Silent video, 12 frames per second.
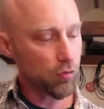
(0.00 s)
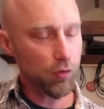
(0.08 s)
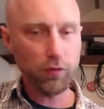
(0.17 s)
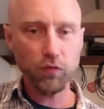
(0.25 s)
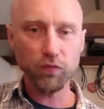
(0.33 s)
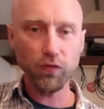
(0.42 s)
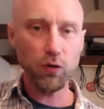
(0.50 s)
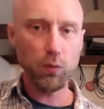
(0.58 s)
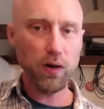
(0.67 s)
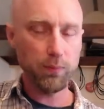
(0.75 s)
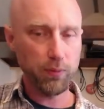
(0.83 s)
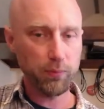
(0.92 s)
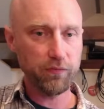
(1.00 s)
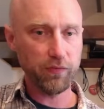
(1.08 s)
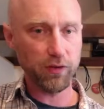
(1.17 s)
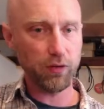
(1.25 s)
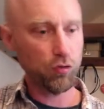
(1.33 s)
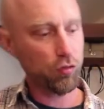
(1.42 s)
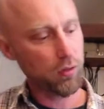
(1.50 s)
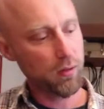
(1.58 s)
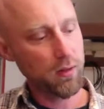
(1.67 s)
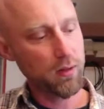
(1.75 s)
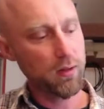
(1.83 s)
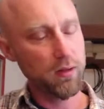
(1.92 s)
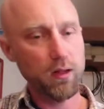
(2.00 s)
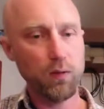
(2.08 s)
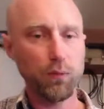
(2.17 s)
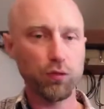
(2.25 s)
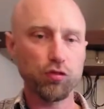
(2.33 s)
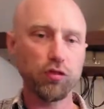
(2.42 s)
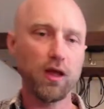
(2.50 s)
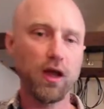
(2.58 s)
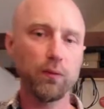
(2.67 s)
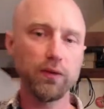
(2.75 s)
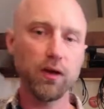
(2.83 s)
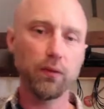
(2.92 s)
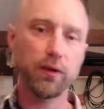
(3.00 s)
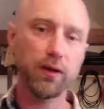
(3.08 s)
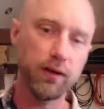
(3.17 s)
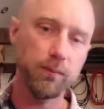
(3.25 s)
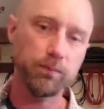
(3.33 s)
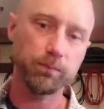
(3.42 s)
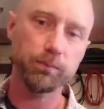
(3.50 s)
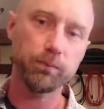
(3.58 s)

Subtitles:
So just follow where I put my fingers and we'll see how we go, okay?